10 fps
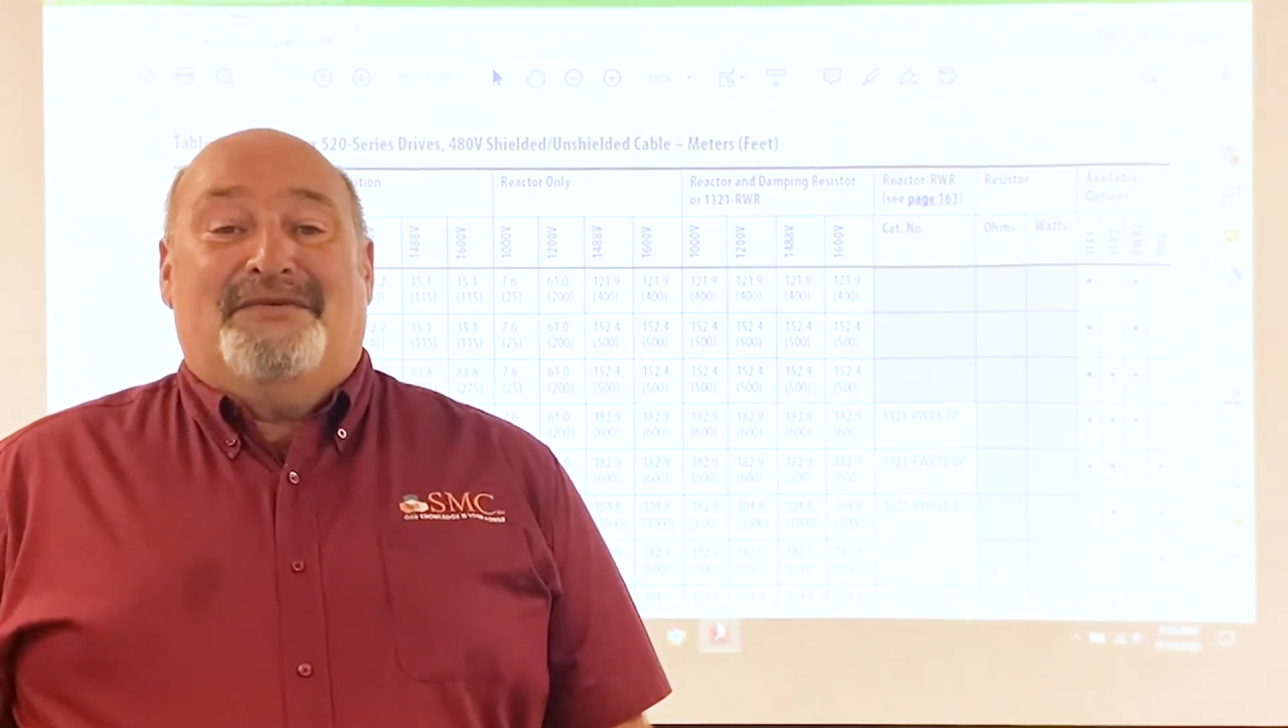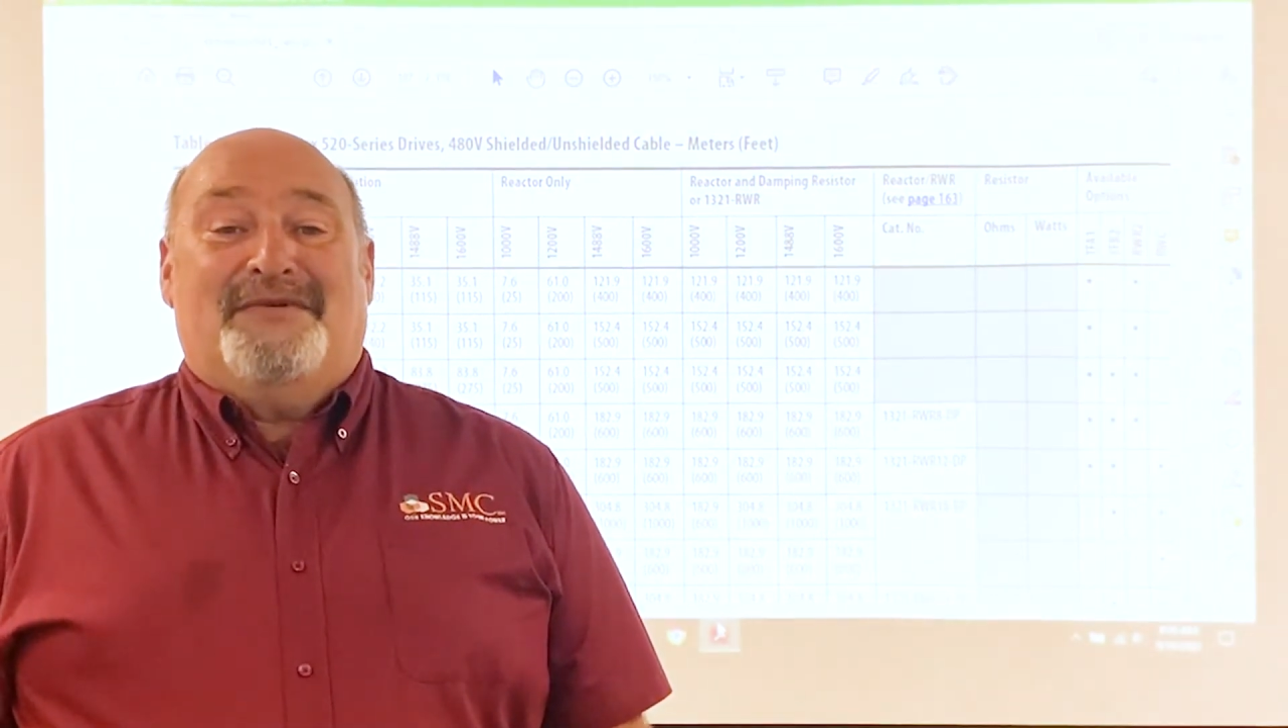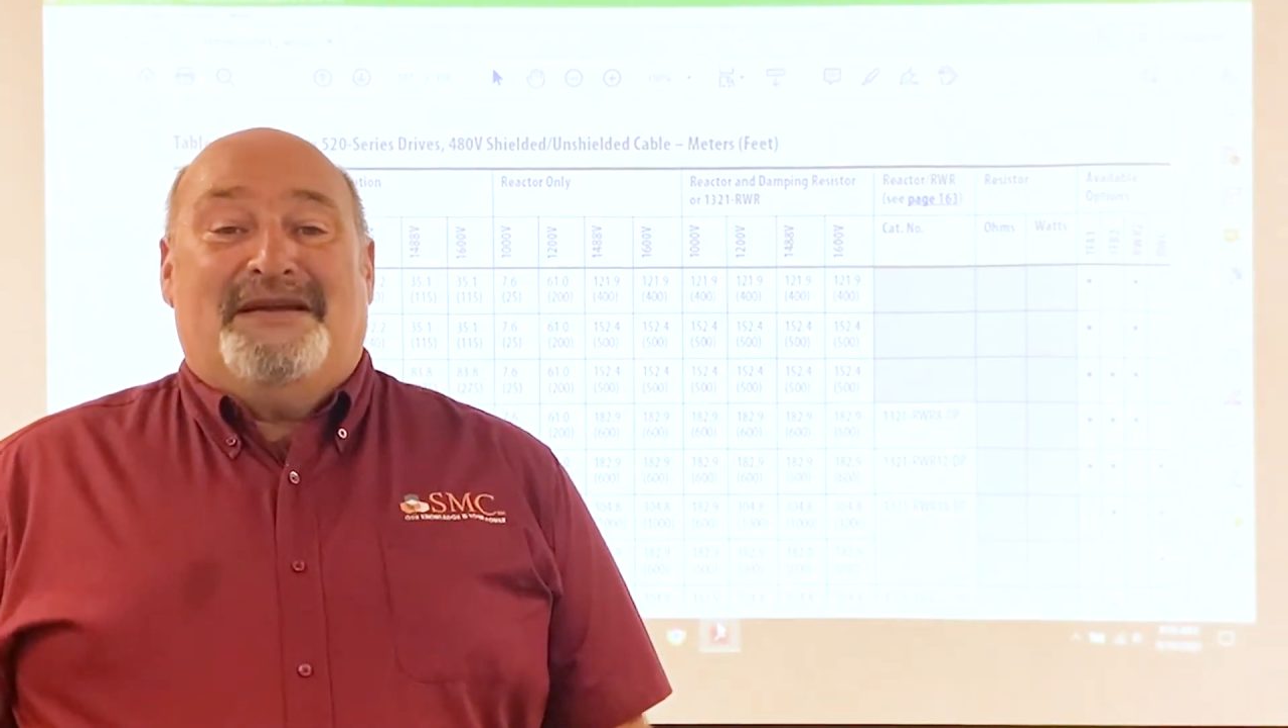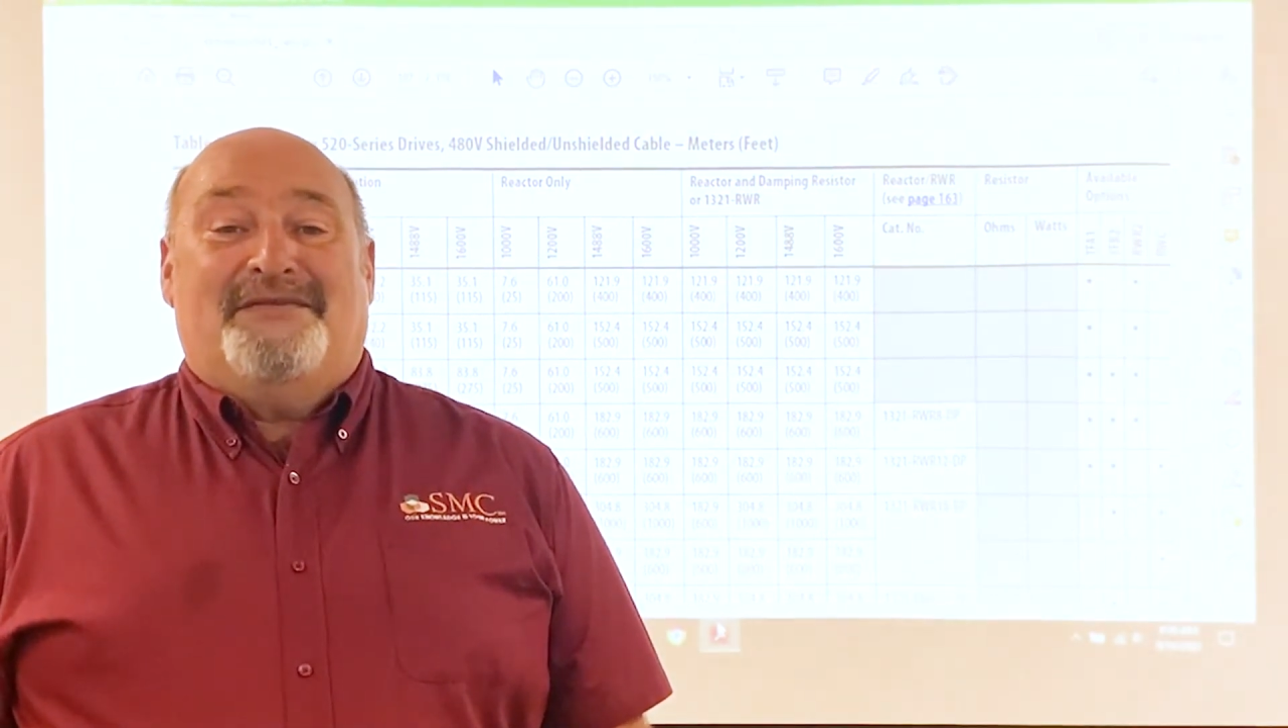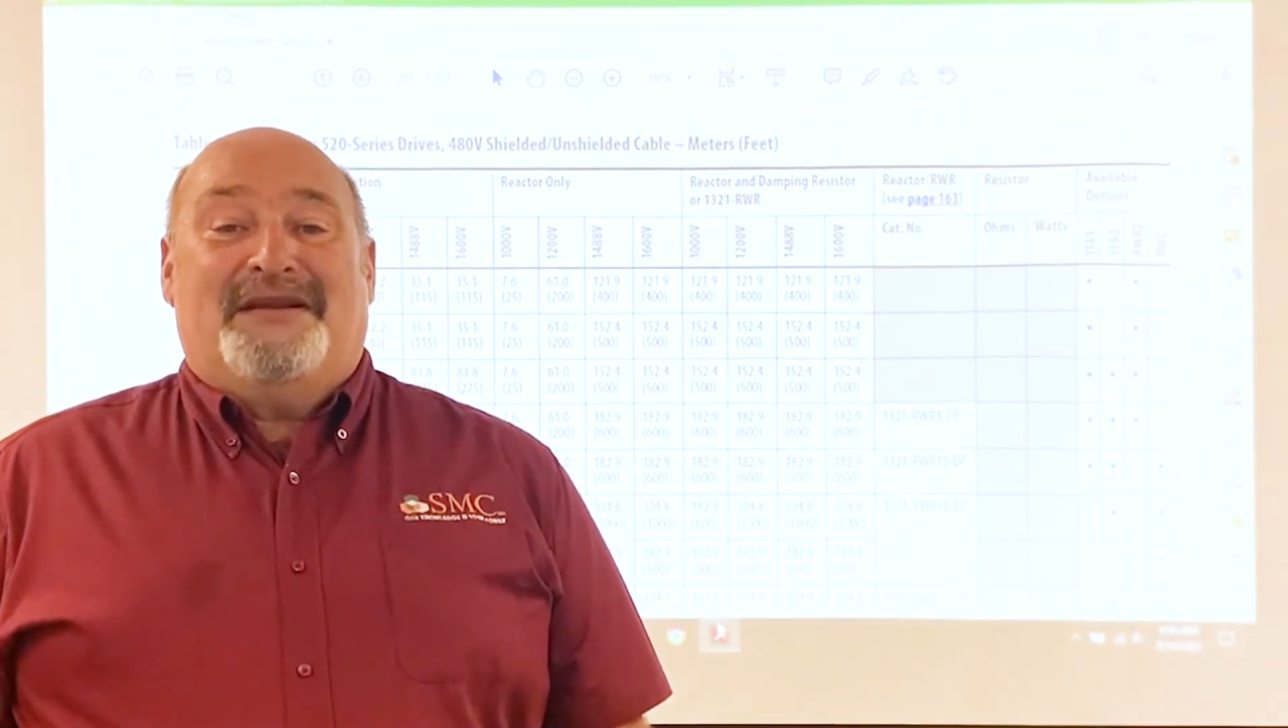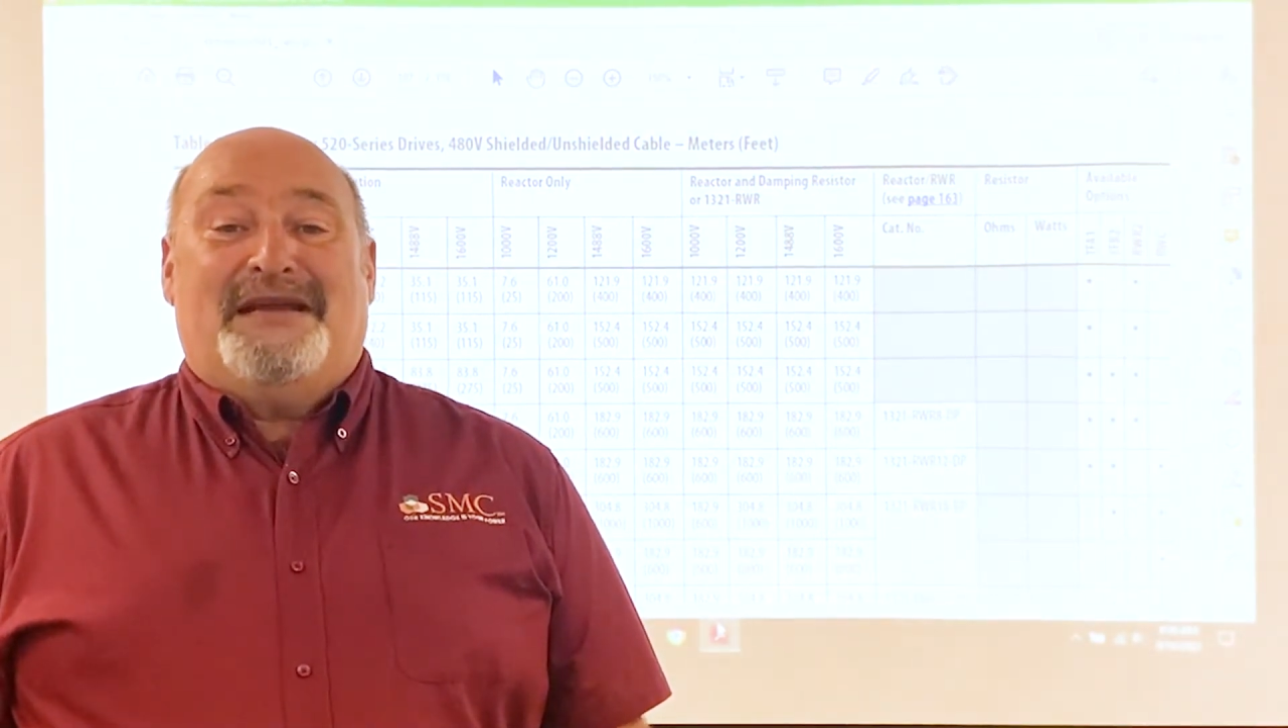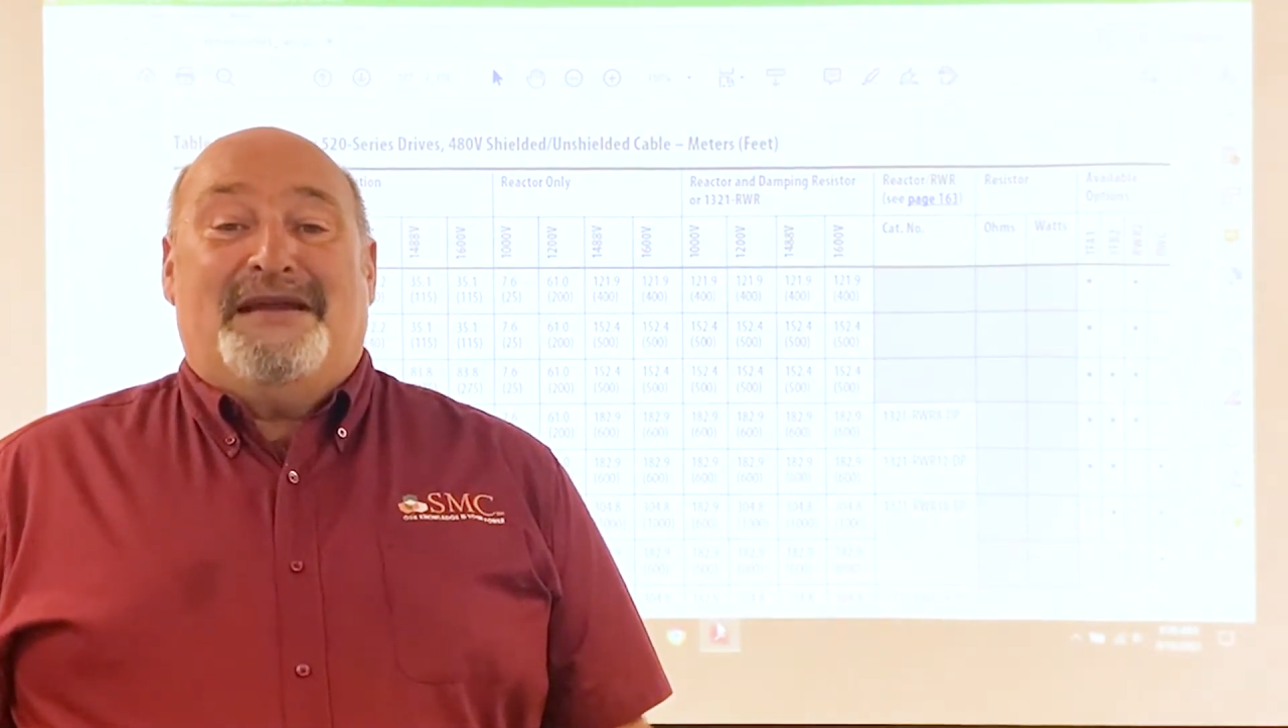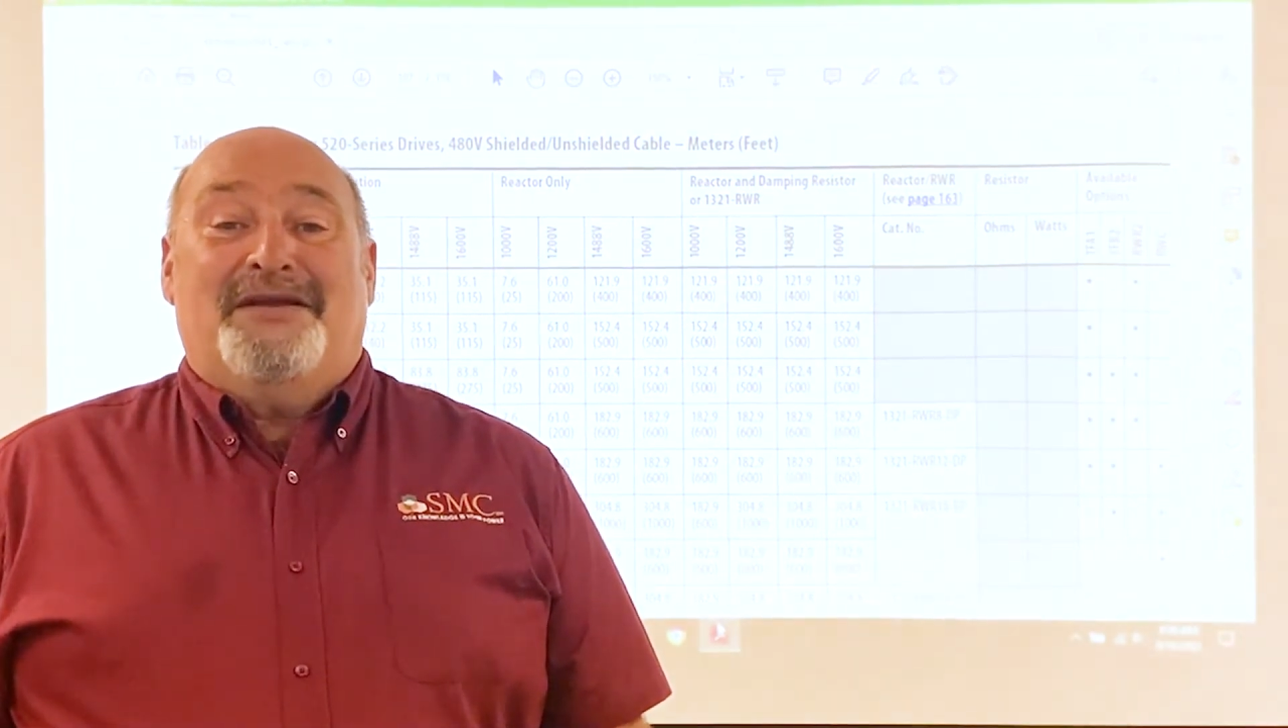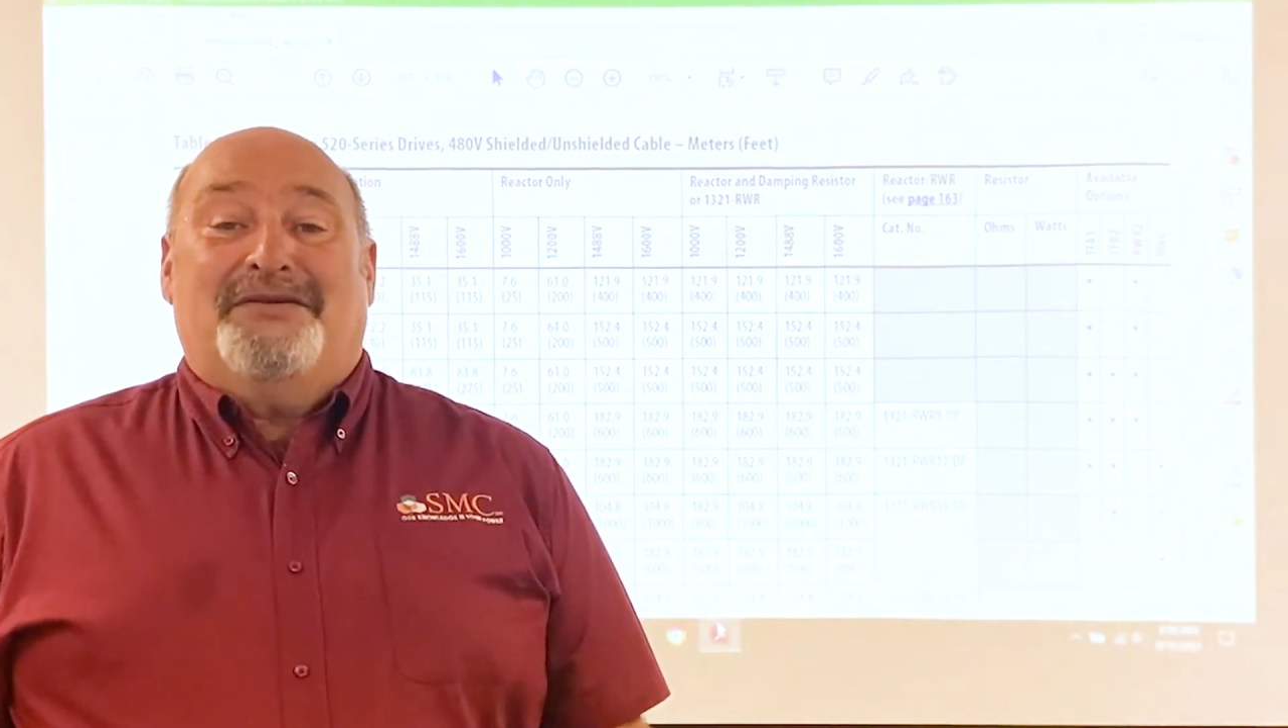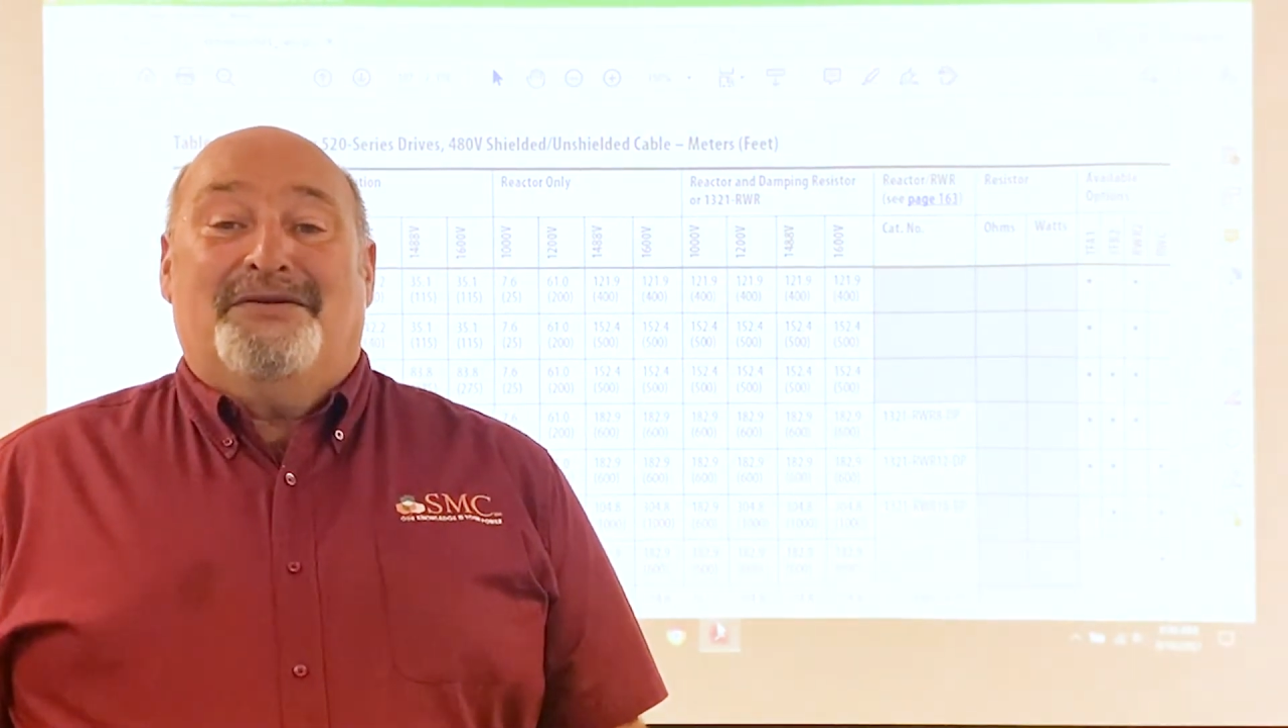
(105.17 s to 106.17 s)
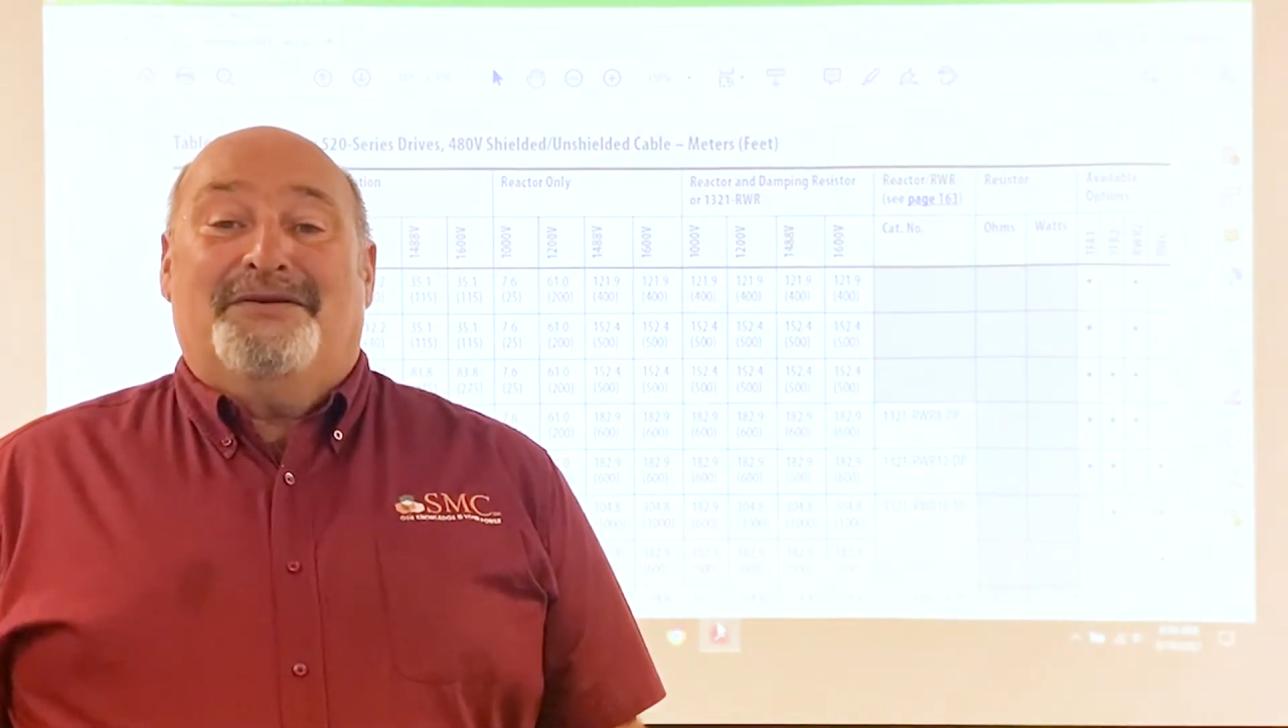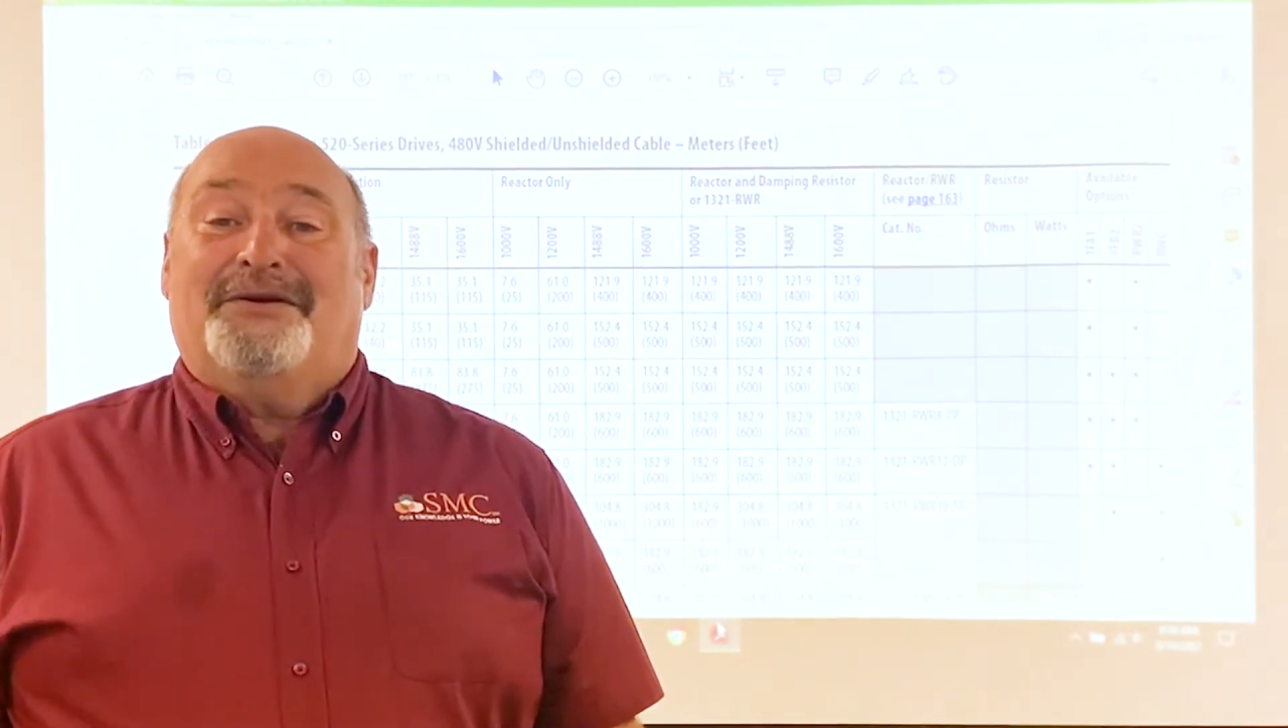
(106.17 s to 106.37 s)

VFD to